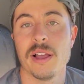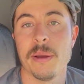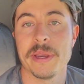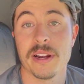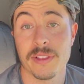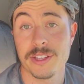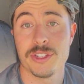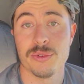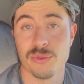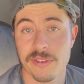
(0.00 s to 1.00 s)
I mean, unless
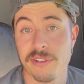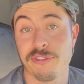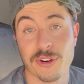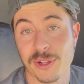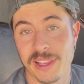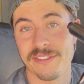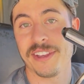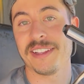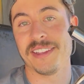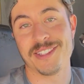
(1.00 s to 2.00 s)
you rivet for a living,
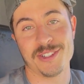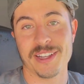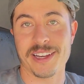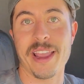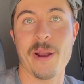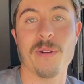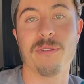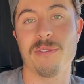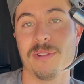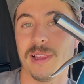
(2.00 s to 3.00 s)
unless you're like an
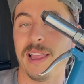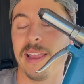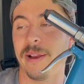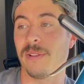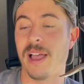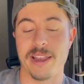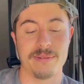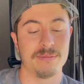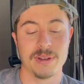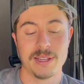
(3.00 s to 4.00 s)
airline